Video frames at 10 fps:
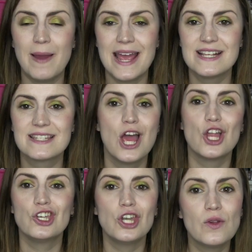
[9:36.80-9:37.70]
base.
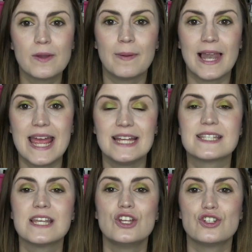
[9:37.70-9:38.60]
No
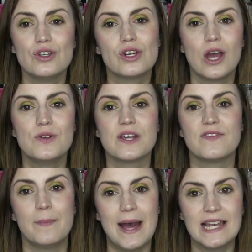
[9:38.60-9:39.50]
complaints. Two coats of
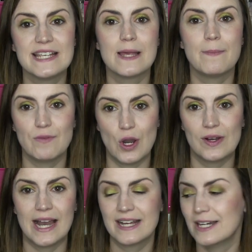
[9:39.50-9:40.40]
the Palace by
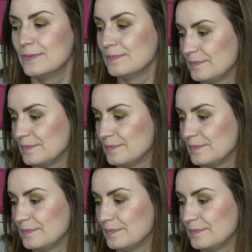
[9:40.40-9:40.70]
Rogue Lacquer.